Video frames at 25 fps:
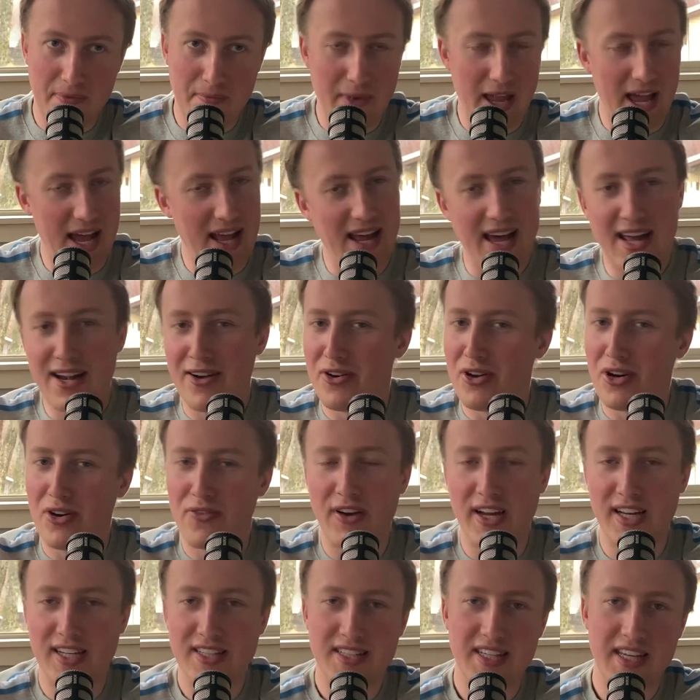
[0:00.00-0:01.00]
man, I don't know if
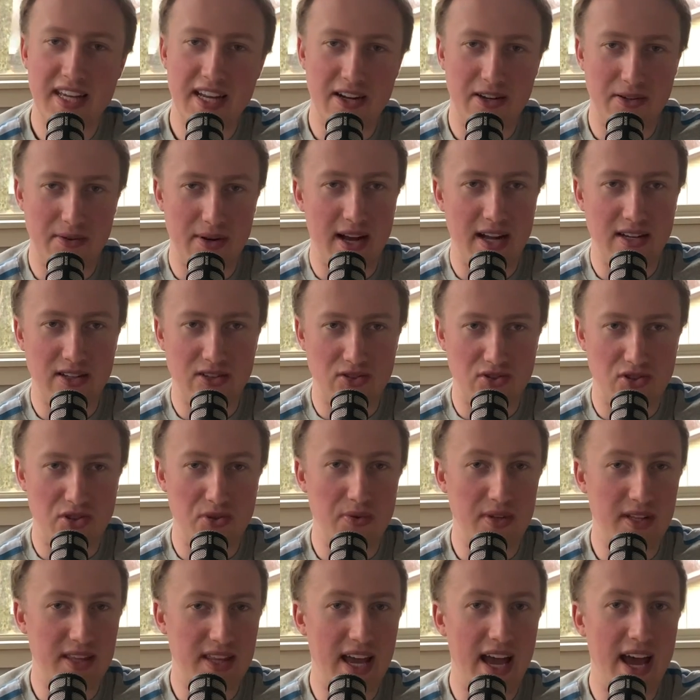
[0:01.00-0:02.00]
I can see Aaron Rodgers
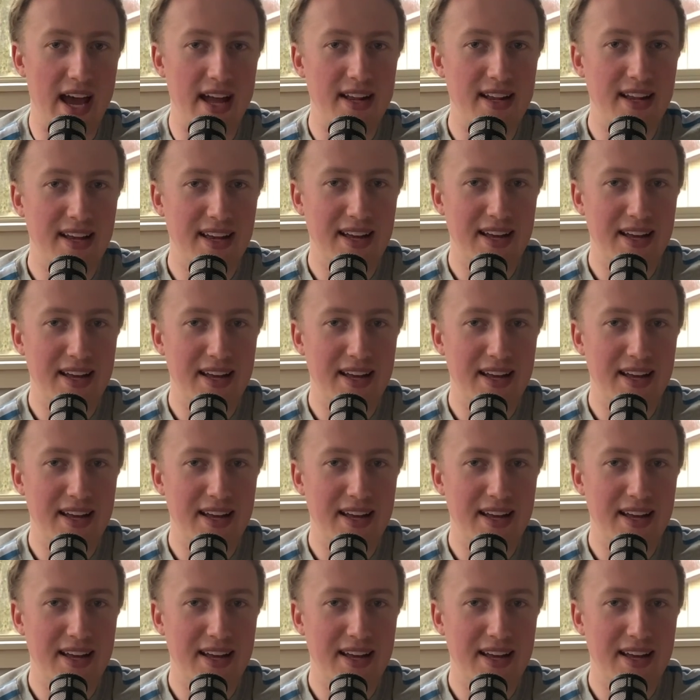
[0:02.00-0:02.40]
doing that.